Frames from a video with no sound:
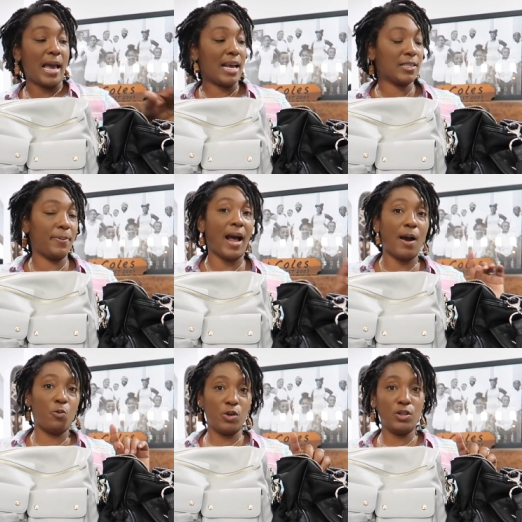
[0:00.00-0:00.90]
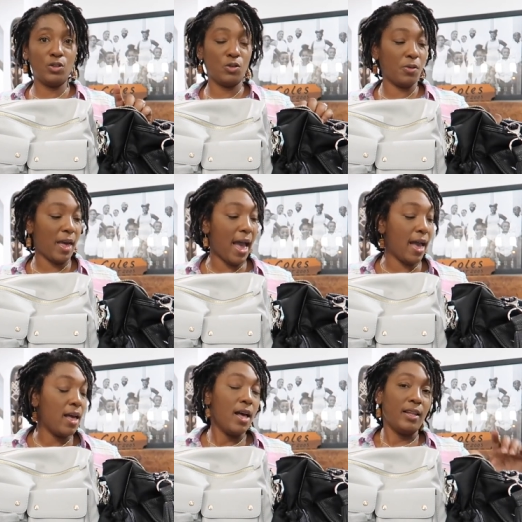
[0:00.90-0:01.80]
bags, but I will do
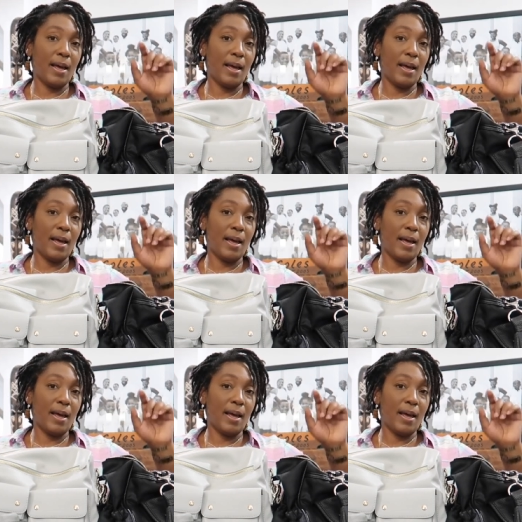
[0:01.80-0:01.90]
that.